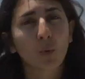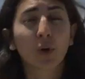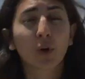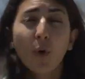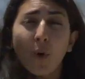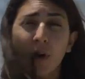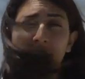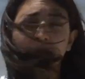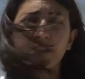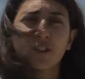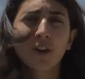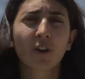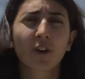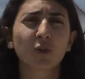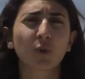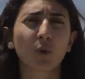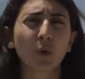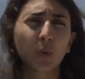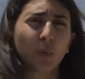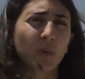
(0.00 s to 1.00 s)
We're going to talk
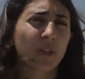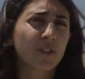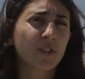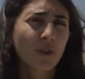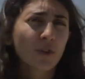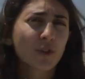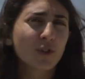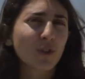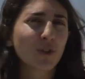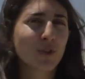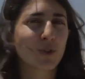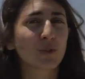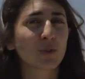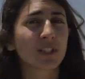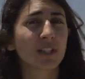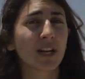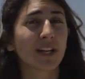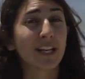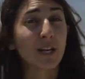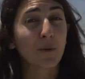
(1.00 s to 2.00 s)
to a researcher who's
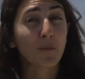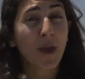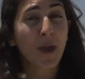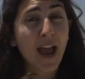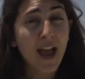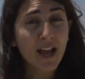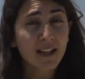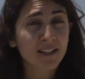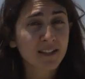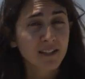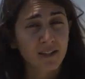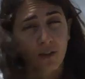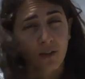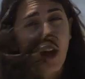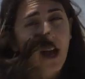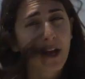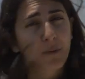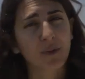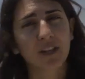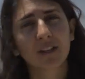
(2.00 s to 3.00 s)
studying past
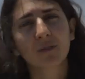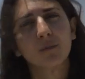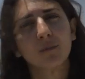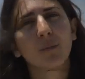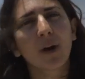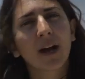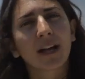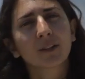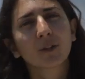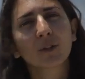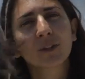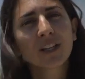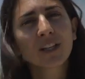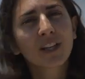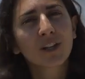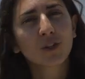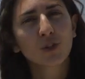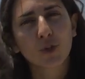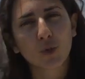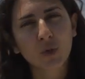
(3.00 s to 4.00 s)
climate by
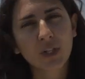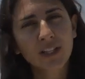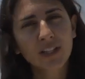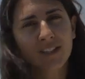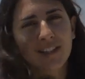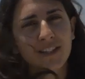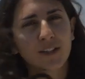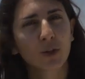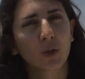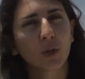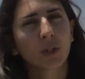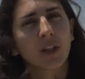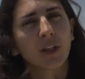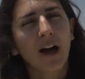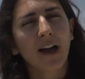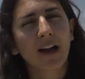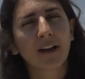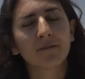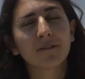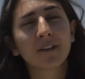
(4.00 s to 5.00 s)
looking at trees that are
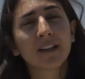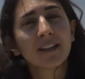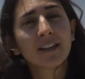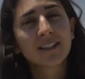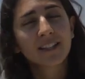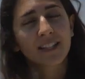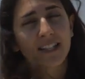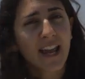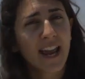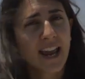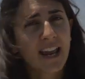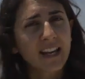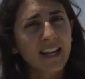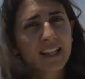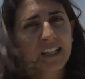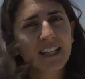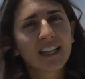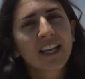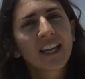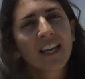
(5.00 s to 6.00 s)
alive today.
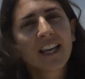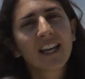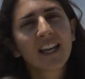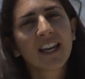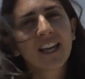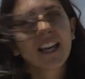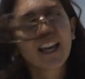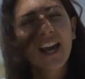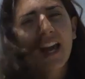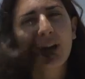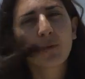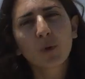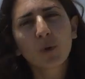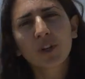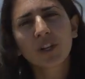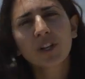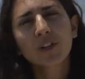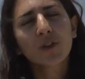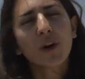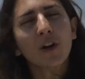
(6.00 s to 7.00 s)
And we're
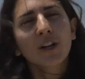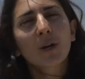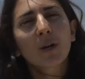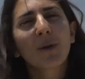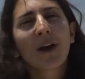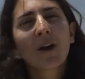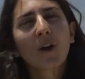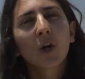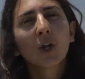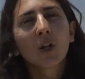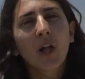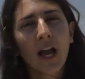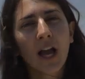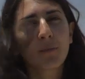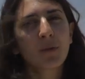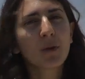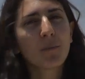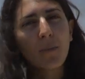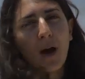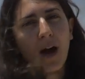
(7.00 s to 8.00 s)
gonna talk about
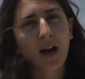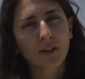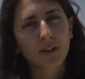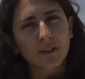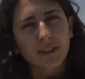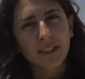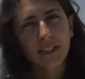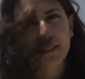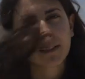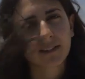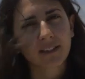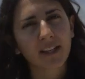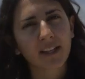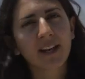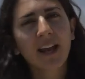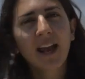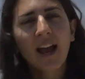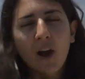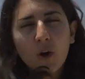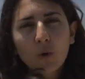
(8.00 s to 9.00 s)
climate modeling and
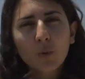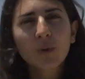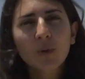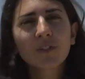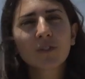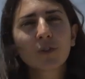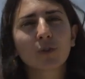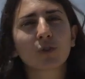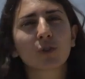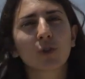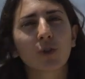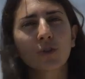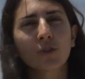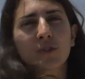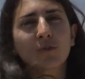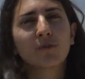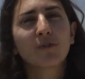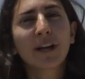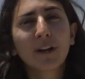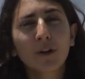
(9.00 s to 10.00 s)
how
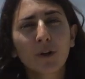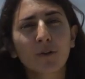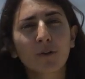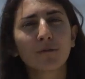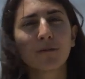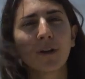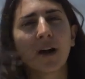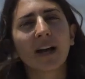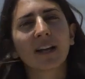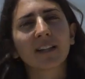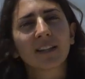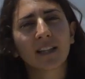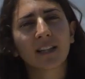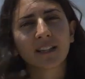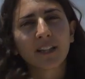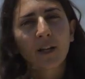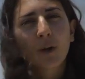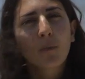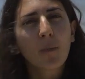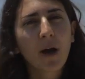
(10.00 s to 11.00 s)
researchers verify that
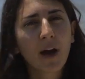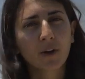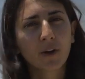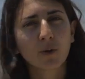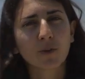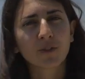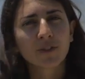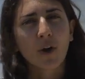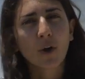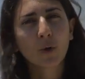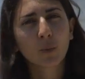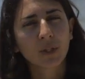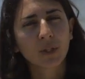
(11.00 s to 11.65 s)
their models are